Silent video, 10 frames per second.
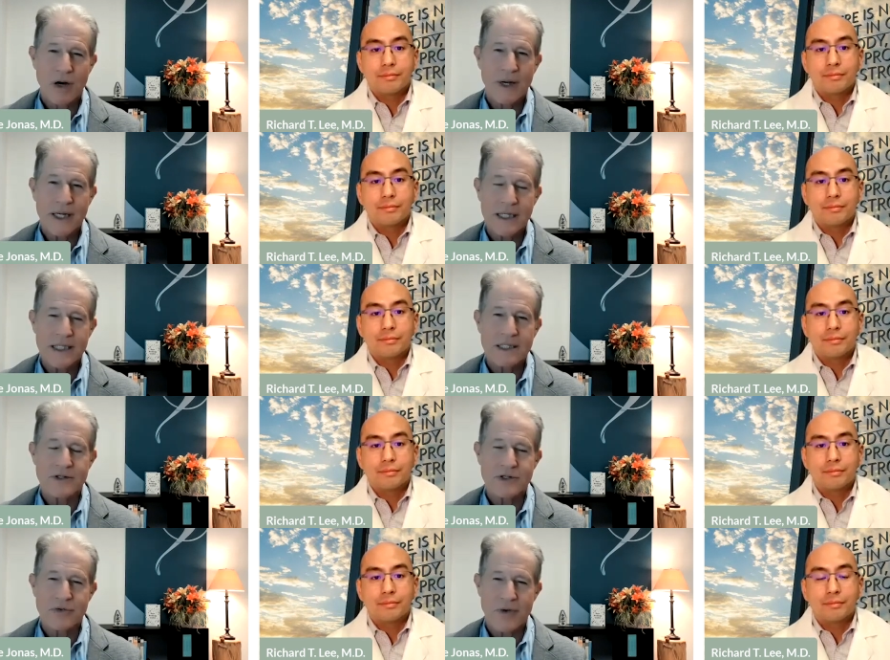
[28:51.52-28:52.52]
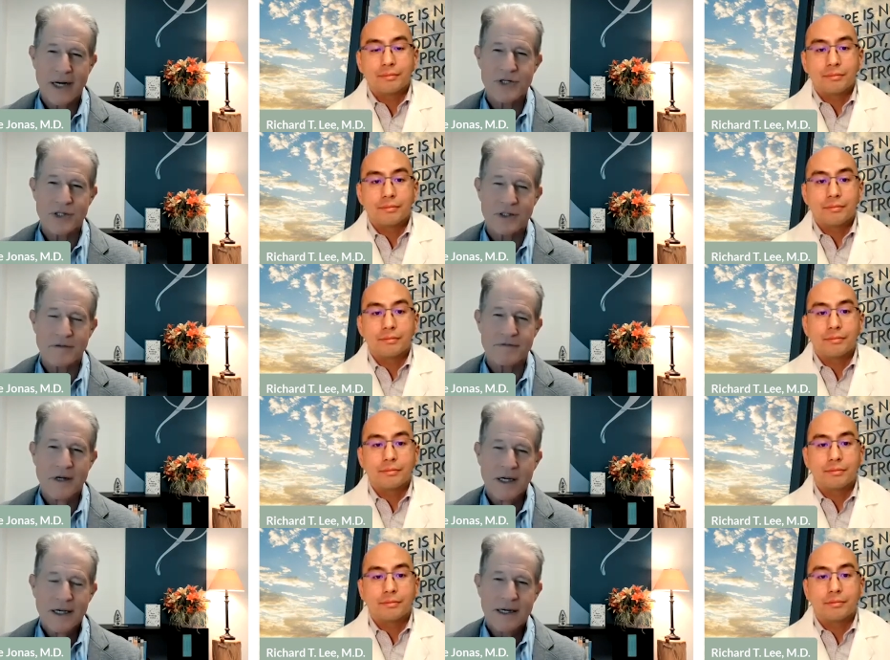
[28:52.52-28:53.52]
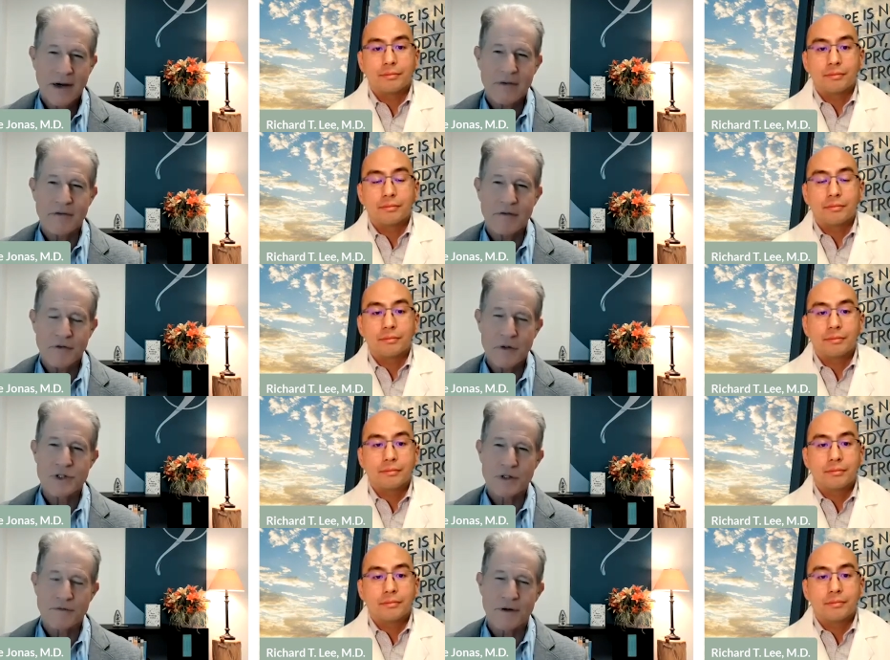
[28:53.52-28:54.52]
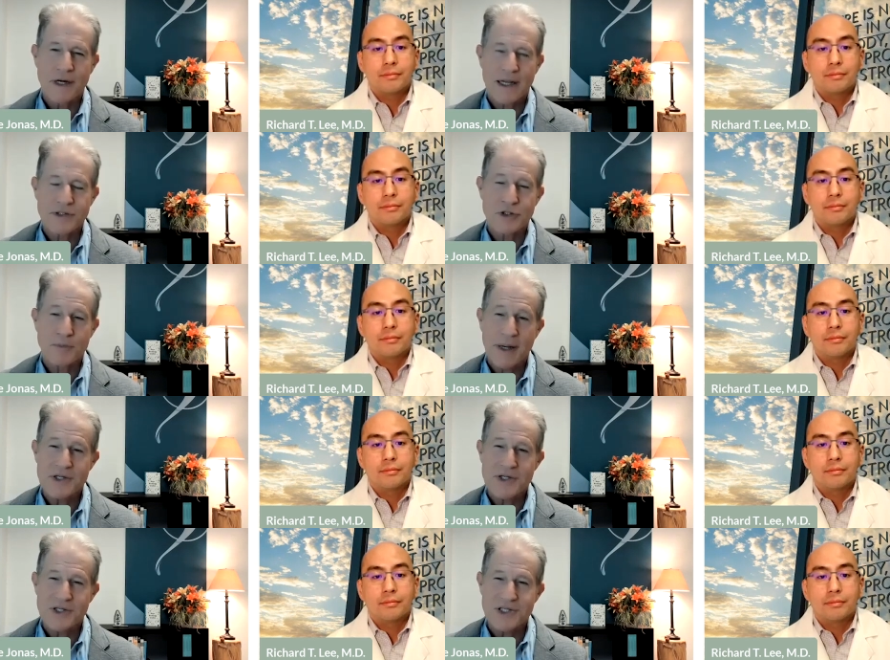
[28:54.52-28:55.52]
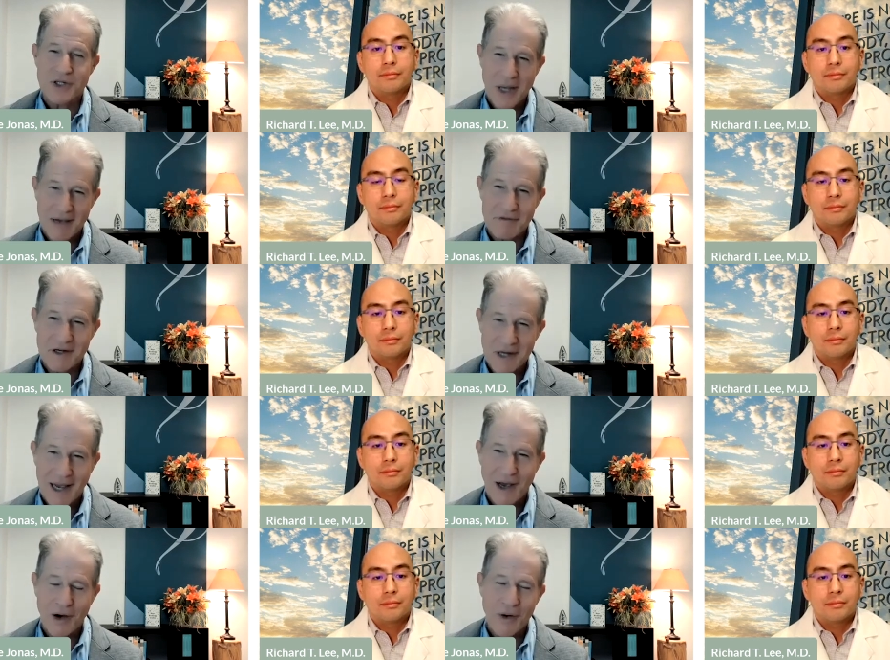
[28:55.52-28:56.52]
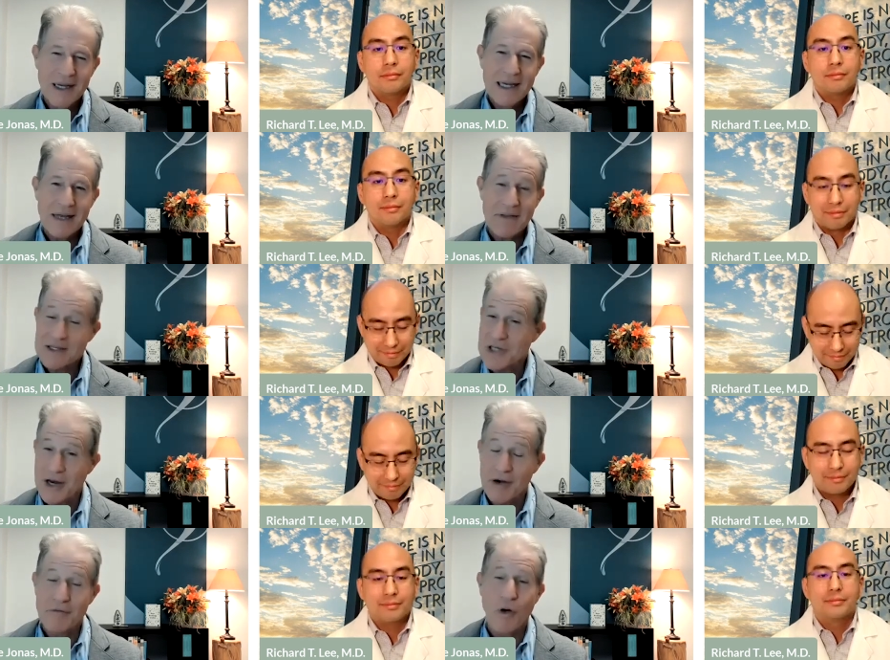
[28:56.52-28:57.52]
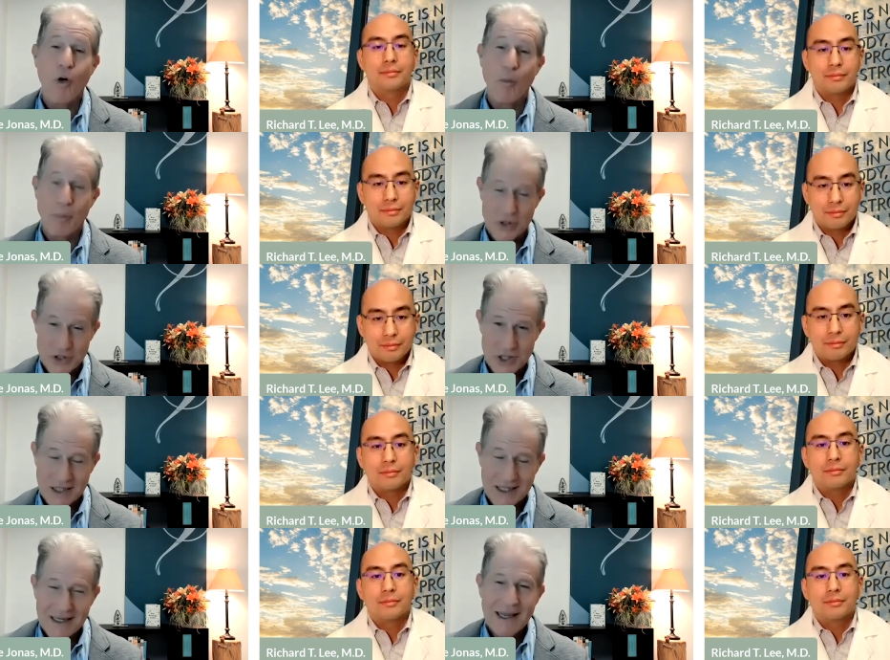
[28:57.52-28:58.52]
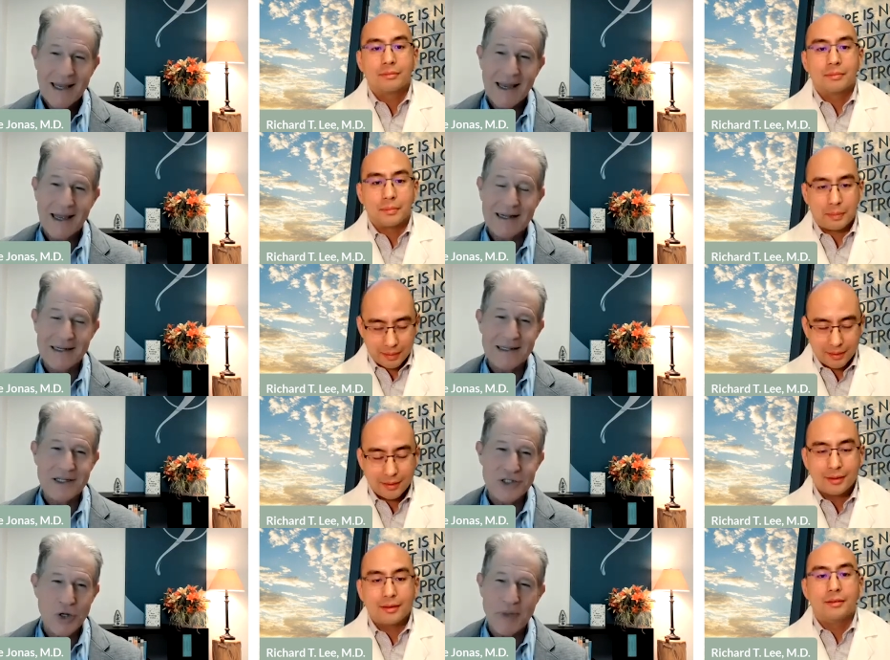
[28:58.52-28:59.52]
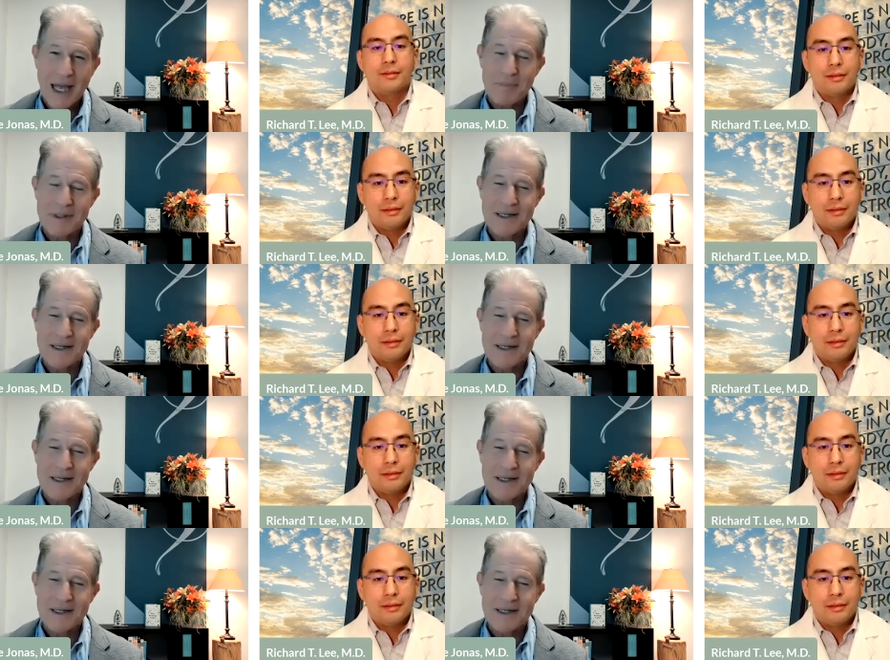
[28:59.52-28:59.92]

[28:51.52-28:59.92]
Speaker 1: going in the direction of care of the future for cancer patients, and you have it now, and that's care of the whole person. And uh, let's hope that